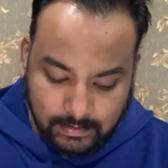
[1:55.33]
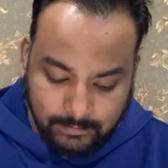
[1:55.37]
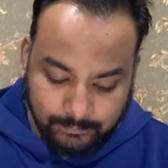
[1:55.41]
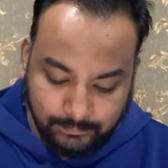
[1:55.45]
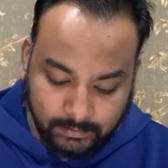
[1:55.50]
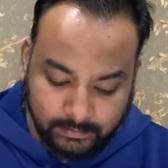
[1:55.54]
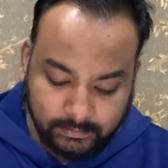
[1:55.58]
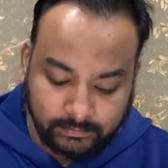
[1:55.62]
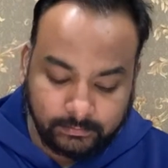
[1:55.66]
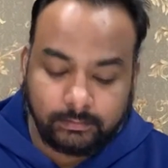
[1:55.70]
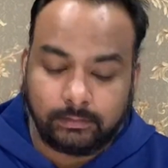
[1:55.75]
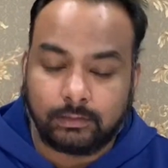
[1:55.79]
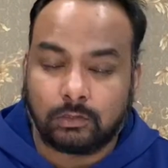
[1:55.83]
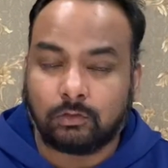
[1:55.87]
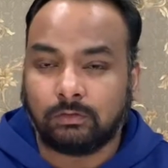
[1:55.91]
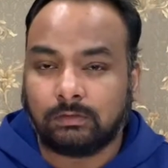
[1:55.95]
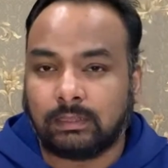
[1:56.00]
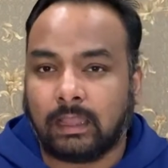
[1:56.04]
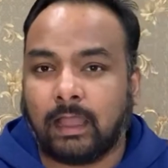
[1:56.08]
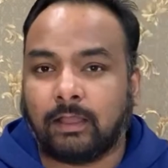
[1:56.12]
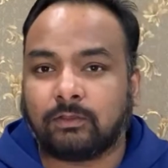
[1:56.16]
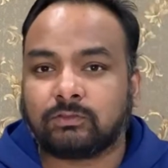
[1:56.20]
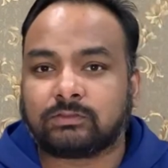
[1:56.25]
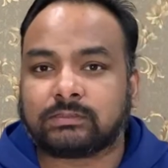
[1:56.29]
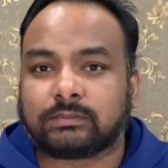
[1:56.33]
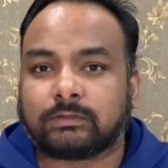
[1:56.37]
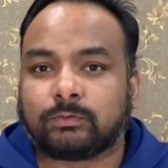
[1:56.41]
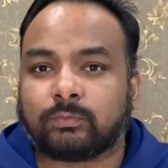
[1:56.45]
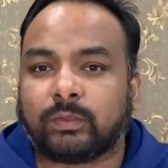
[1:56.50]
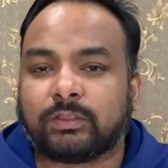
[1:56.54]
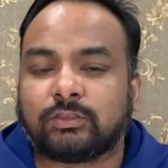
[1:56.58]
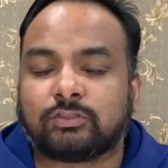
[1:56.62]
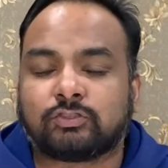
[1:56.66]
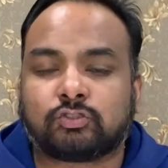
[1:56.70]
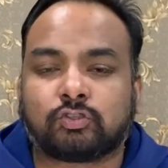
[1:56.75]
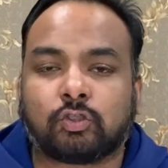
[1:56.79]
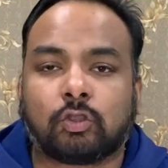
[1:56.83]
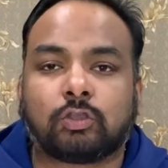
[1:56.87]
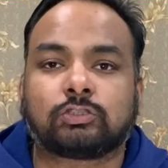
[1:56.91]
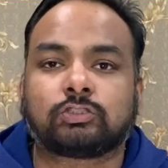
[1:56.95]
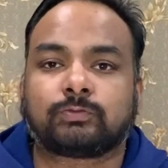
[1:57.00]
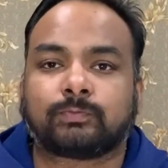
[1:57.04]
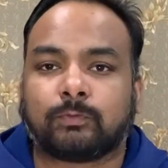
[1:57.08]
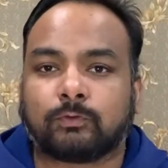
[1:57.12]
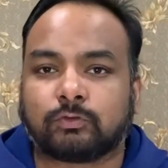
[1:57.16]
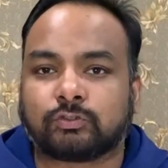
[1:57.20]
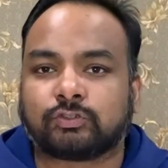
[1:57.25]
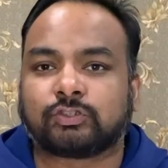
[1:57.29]
But in 2000, when
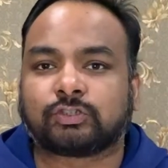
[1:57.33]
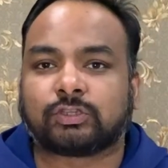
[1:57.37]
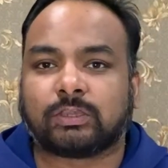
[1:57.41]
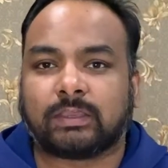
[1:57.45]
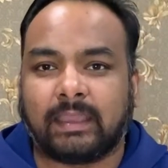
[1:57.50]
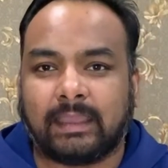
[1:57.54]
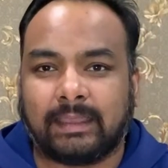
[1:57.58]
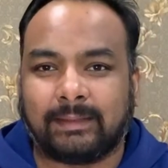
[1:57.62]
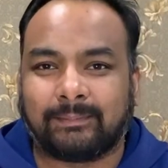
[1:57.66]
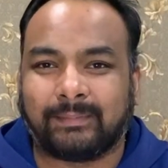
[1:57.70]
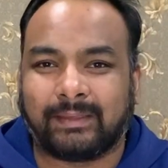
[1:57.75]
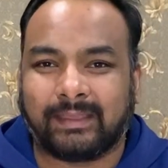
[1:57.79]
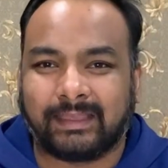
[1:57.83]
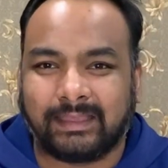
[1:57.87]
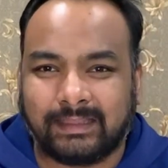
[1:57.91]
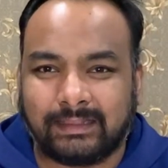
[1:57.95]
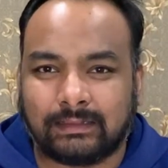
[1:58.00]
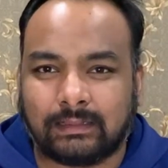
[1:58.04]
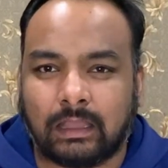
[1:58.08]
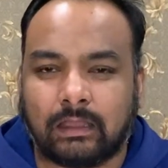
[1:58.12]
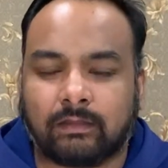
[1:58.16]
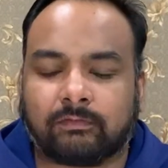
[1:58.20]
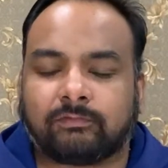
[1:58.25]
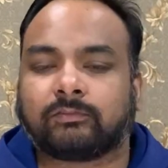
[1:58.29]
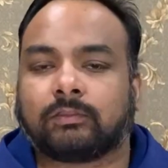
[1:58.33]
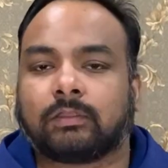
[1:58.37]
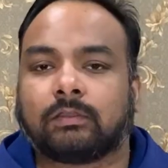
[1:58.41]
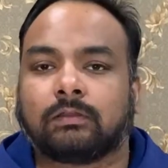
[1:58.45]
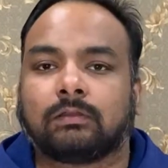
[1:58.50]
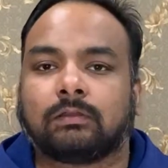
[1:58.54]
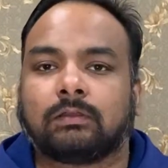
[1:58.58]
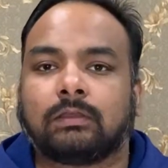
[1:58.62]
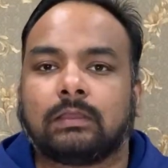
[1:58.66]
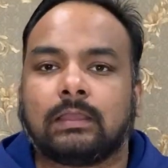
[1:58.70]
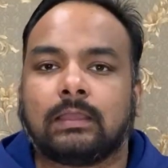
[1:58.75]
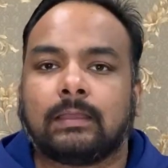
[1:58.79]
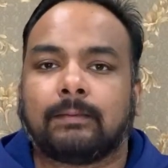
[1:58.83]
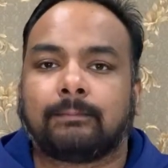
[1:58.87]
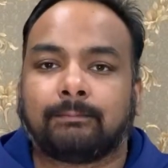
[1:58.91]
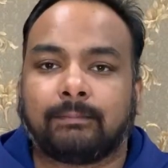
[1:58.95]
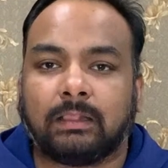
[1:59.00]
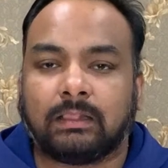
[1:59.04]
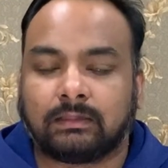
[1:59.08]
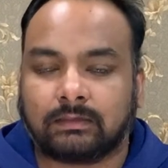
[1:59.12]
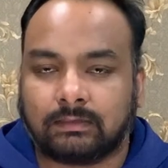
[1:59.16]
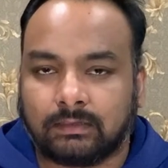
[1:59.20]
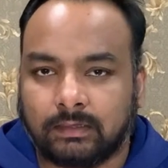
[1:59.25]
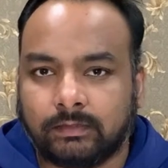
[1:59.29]
George Bush came in after
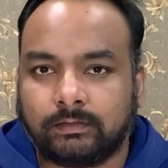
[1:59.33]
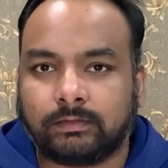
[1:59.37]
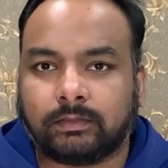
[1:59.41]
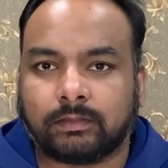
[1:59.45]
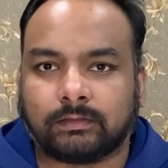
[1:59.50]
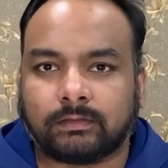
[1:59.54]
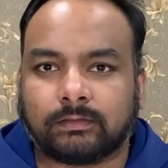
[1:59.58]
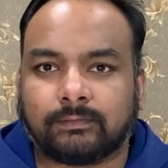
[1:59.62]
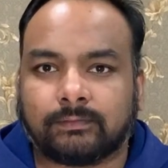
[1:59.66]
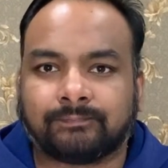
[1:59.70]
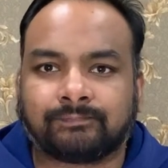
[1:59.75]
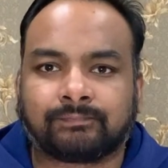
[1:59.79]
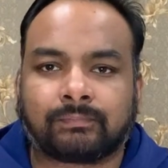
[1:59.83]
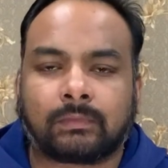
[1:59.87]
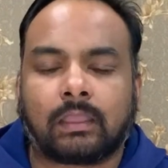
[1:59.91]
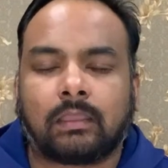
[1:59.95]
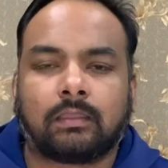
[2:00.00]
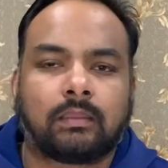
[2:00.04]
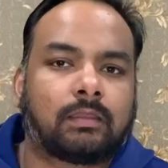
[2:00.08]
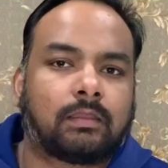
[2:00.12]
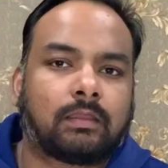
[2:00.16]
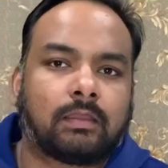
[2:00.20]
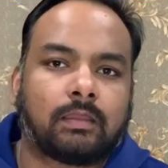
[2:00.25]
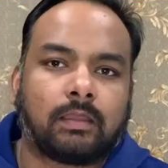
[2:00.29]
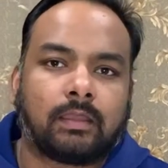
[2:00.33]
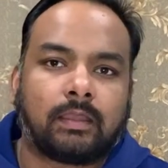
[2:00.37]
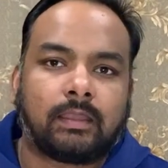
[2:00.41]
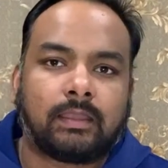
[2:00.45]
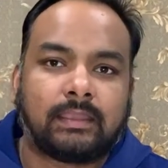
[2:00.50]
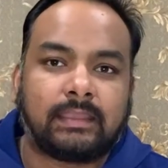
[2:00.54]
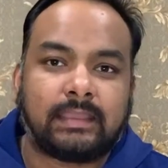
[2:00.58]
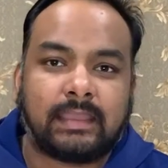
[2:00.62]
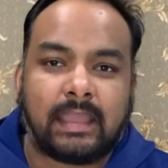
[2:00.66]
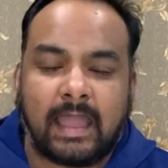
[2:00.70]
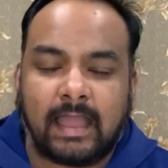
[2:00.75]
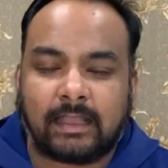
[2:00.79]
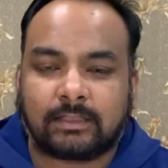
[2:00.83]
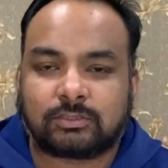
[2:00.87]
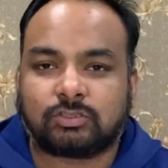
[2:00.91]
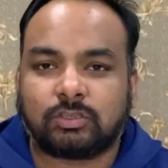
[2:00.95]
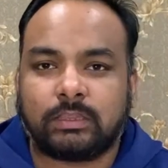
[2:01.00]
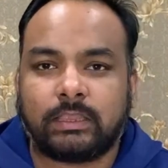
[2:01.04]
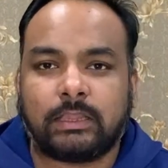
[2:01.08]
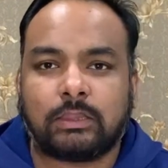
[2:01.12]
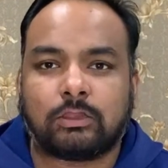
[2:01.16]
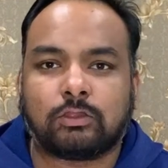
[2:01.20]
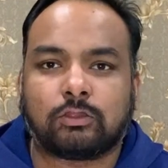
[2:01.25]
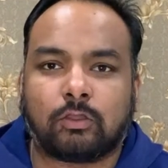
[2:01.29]
Bill Clinton, he
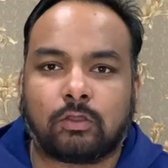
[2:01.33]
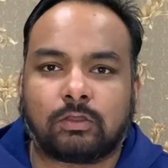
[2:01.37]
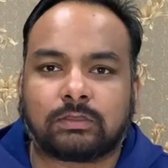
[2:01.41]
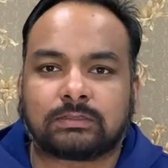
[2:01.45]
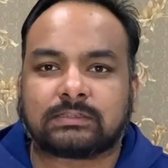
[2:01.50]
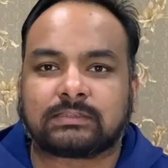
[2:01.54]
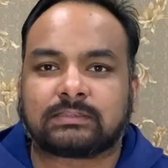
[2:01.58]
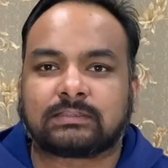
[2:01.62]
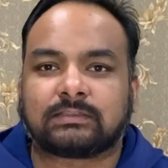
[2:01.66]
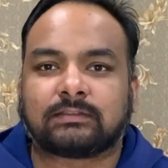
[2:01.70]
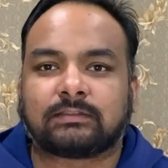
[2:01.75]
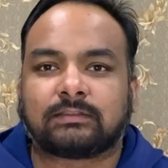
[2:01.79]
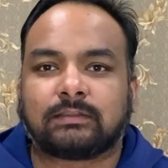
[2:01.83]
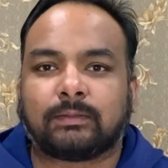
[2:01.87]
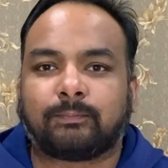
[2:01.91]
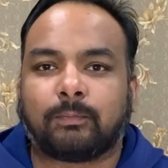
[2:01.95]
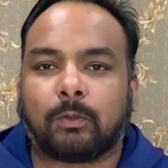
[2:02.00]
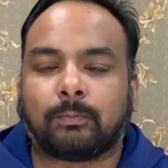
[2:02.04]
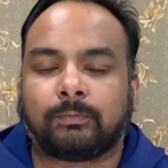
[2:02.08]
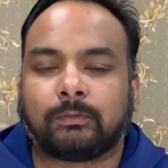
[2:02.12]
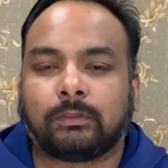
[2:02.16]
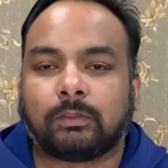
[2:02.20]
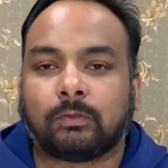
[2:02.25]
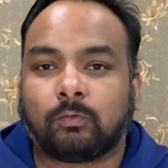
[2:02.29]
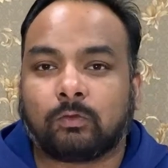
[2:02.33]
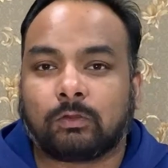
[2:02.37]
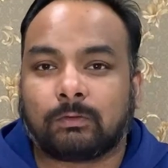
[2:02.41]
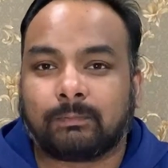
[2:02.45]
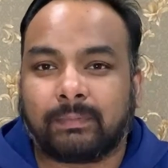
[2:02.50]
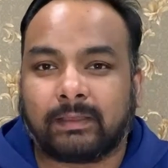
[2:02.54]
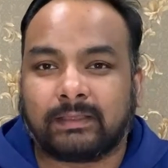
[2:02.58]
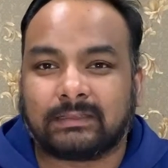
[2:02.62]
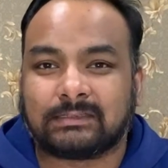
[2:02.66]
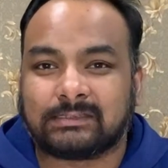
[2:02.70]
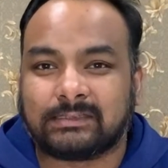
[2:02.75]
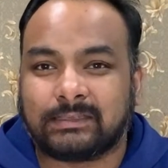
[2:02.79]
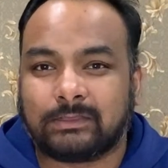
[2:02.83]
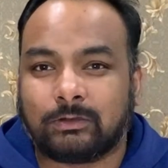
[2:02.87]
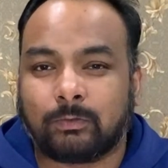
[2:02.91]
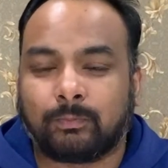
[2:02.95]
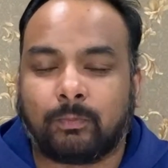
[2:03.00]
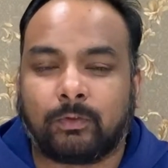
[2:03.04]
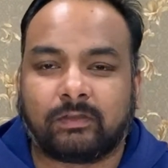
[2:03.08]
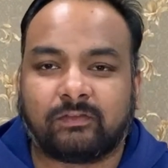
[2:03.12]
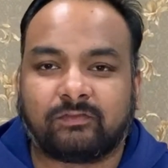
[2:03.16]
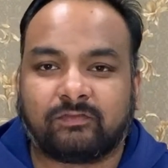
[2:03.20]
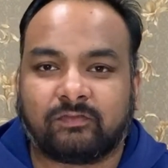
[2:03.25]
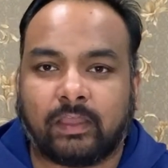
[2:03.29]
actually lost the popular vote by
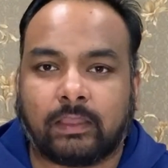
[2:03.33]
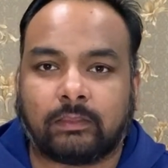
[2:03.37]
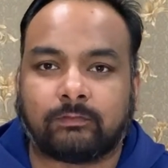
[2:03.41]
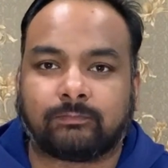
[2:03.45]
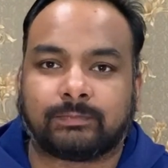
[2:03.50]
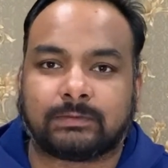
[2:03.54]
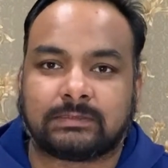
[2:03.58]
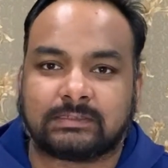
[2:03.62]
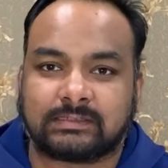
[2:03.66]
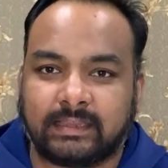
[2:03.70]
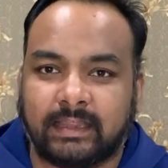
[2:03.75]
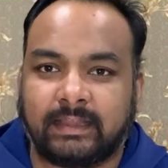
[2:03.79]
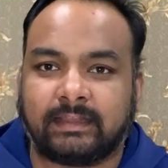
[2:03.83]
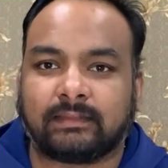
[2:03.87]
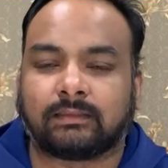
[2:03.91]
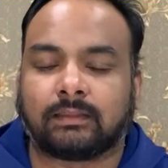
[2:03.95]
0.5%.